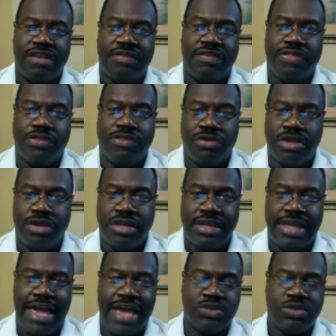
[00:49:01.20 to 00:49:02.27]
of the
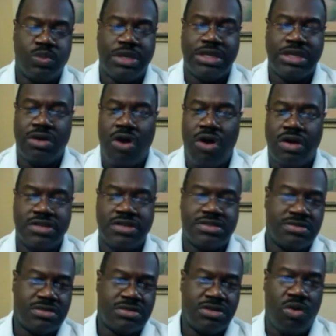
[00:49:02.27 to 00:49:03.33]
last week in
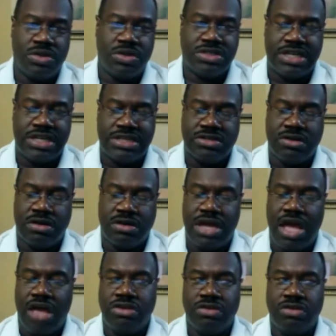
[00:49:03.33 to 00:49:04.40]
August, which they start
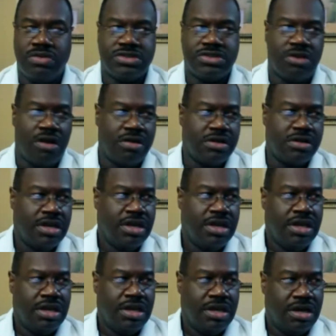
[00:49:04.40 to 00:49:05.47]
now, you can start
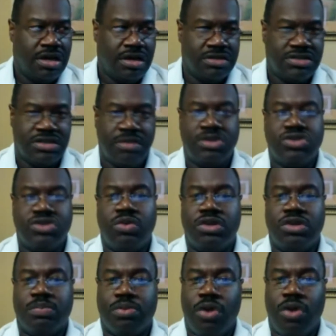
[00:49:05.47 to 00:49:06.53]
similar to what
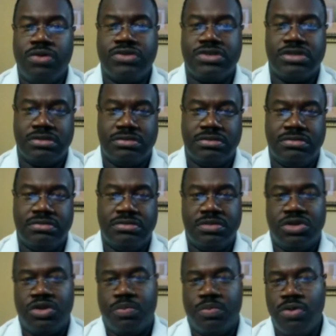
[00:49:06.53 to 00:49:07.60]
the pros do. I
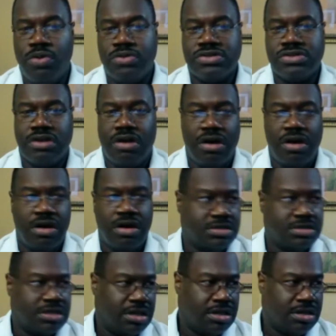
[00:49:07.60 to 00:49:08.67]
mean, the pros
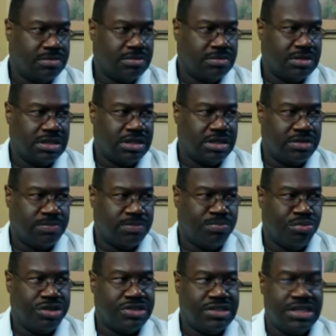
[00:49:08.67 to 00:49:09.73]
start their
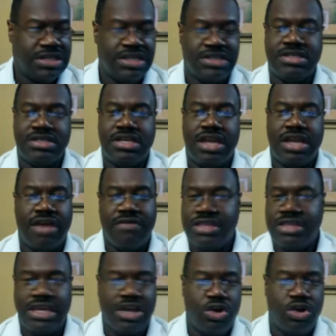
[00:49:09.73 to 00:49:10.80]
preseason and
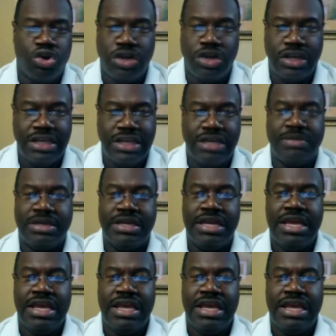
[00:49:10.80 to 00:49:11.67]
everything early, and